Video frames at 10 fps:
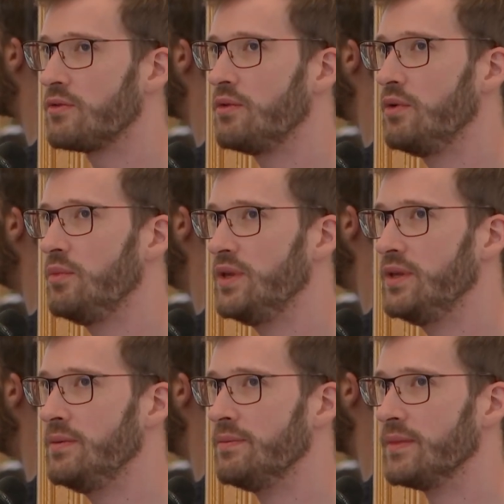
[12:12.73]
we'll
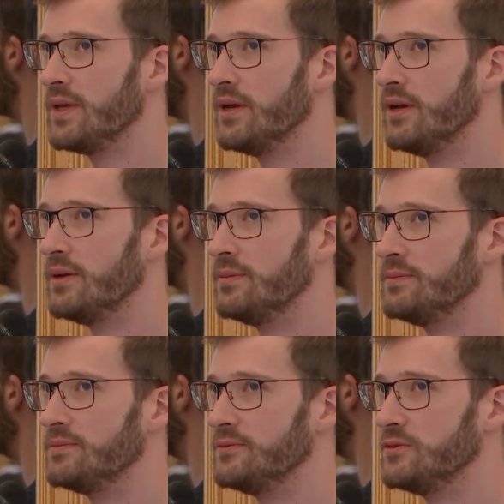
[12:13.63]
be,
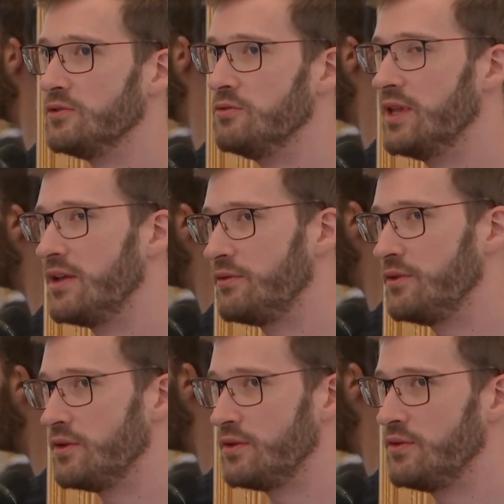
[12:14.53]
we'll have
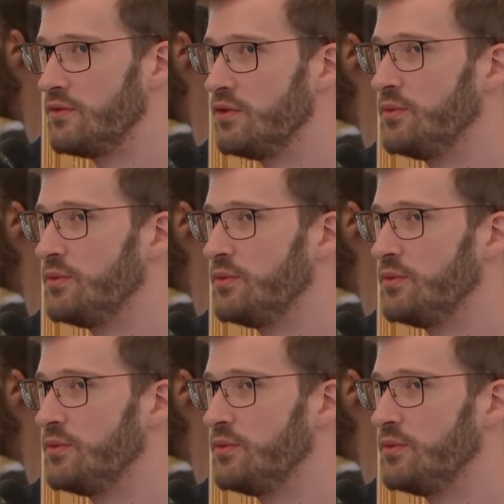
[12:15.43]
the default